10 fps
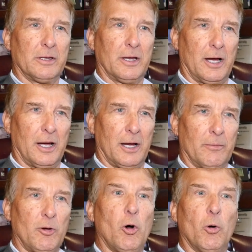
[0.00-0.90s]

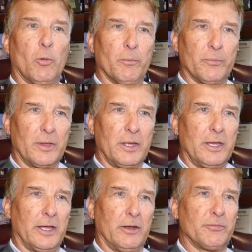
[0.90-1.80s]
home
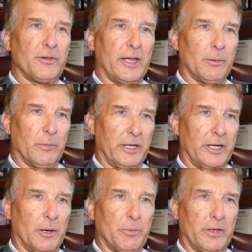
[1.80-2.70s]
and their family and
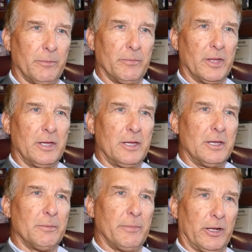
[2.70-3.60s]
helping them
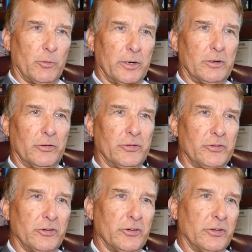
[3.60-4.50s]
make critical
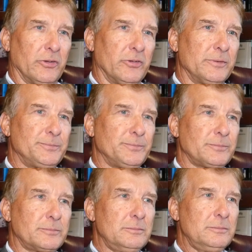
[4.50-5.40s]
decisions
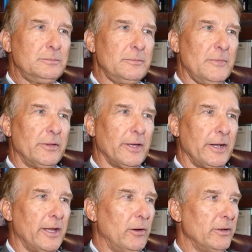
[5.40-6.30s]
that
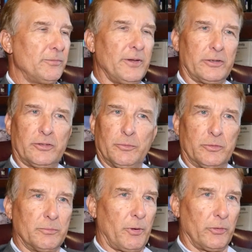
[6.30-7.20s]
not only affects them
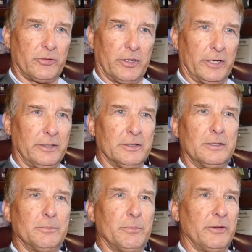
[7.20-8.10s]
personally,
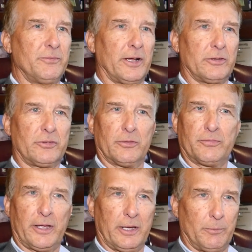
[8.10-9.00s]
but affects their
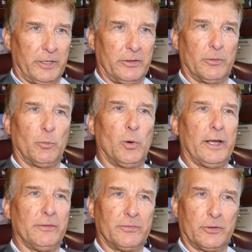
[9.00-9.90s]
family, their
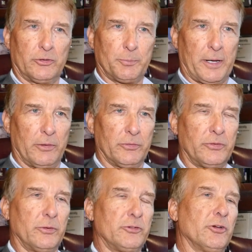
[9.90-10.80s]
wife, their spouse,
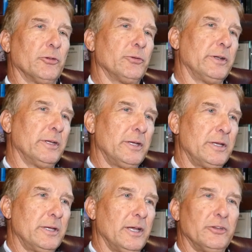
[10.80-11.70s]
their children,
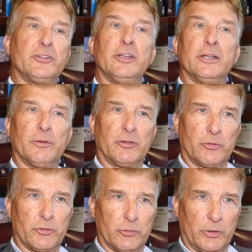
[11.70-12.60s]
and seeing their
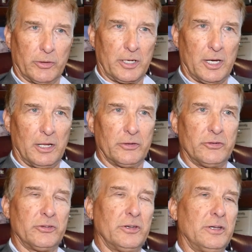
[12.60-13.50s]
children go to college.